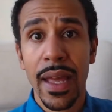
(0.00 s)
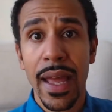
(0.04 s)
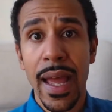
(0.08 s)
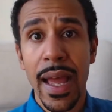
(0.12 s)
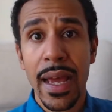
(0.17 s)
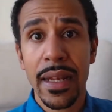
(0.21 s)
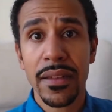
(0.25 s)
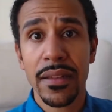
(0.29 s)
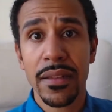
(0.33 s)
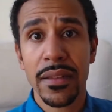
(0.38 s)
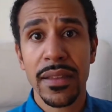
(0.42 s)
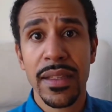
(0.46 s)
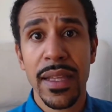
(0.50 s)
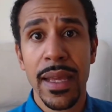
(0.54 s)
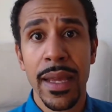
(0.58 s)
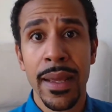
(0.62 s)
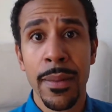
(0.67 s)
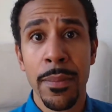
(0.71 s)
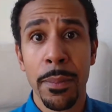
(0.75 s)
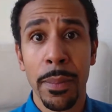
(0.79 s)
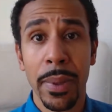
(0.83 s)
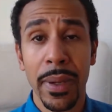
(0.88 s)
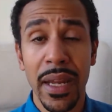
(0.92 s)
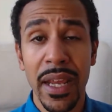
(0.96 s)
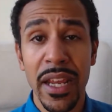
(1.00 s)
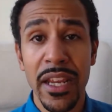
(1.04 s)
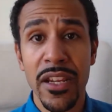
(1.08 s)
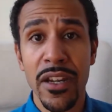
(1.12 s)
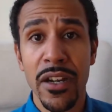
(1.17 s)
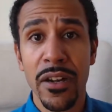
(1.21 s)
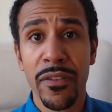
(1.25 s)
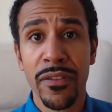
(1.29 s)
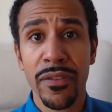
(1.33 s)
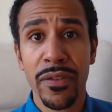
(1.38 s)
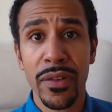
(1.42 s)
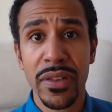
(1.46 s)
add the
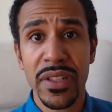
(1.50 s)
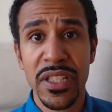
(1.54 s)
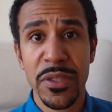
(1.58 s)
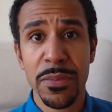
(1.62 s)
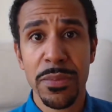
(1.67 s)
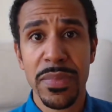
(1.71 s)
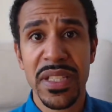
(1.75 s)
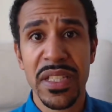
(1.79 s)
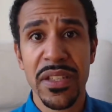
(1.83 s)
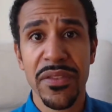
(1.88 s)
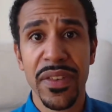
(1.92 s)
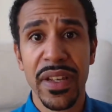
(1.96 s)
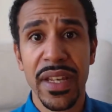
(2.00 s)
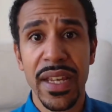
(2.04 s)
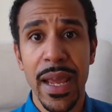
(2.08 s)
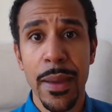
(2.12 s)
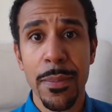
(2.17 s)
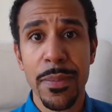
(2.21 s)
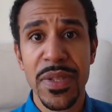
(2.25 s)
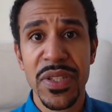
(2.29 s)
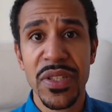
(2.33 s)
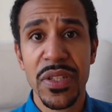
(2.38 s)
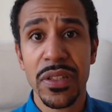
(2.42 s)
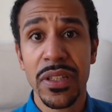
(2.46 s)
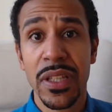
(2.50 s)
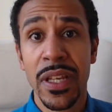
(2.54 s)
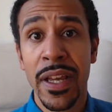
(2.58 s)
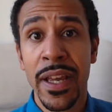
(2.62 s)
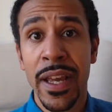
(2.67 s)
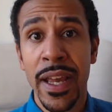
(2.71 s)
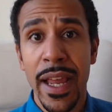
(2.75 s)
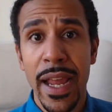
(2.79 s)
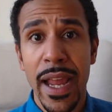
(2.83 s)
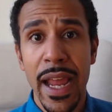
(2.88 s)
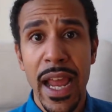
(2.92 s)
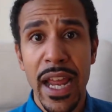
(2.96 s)
player for the specific episode,
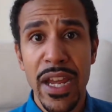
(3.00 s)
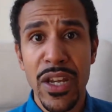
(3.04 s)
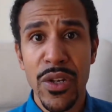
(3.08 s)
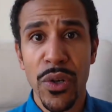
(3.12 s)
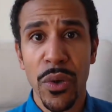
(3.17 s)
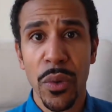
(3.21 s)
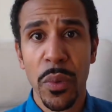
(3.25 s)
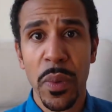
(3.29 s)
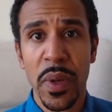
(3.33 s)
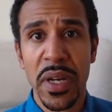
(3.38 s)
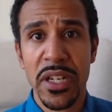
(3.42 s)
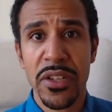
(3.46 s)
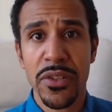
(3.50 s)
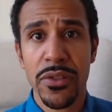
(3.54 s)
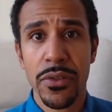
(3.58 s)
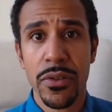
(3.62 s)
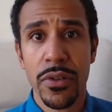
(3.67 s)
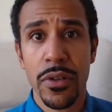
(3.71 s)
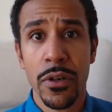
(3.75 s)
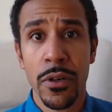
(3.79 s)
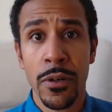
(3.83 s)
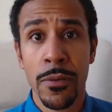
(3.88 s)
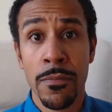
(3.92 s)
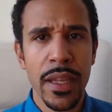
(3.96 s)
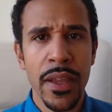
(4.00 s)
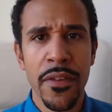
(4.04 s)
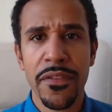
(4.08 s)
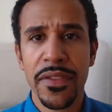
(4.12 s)
and you're ready to go.